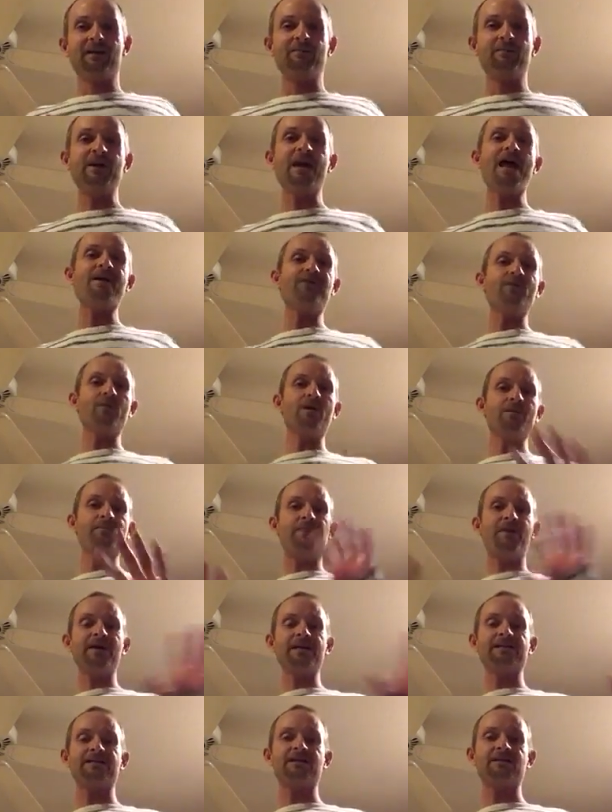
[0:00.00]
But everyone
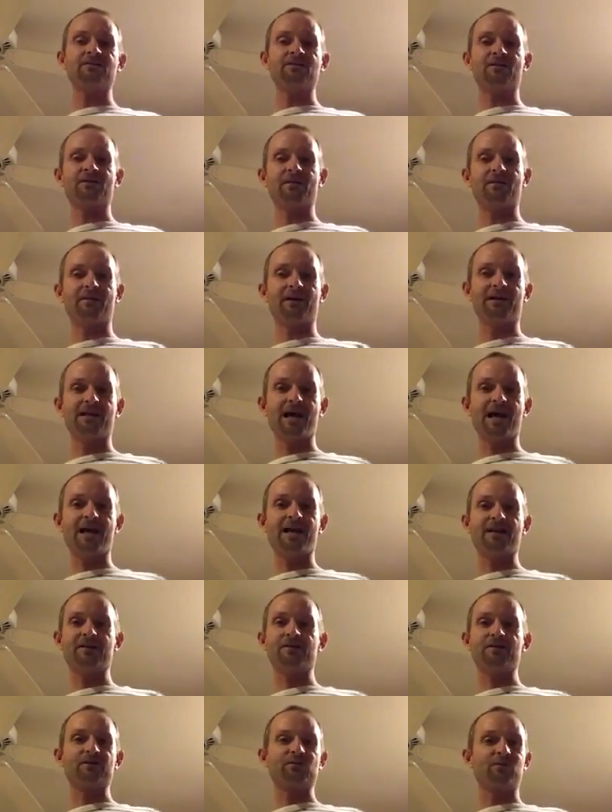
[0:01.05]
pisses on the
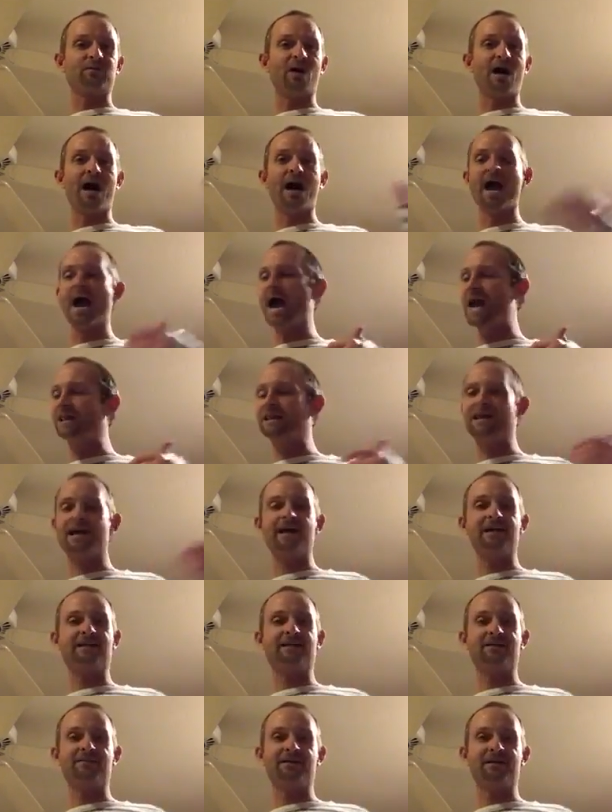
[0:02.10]
millennials. Why? I
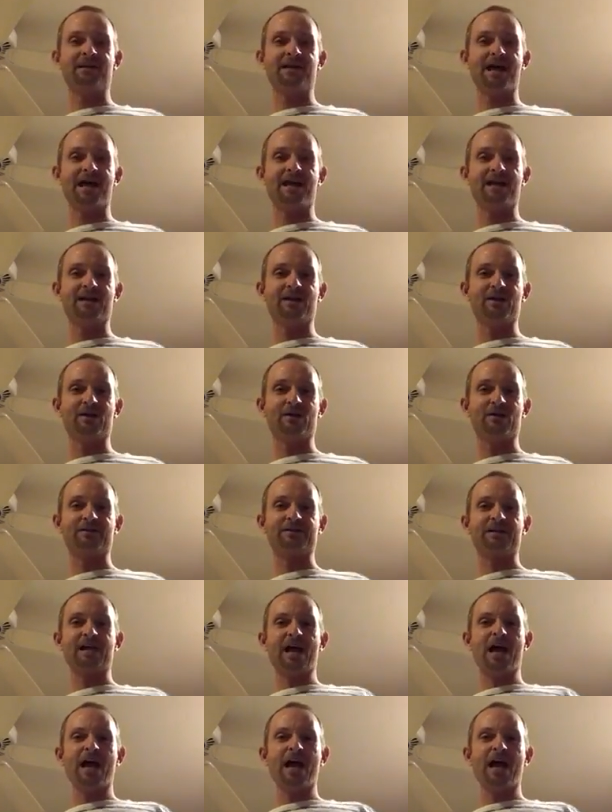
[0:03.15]
like the millennials.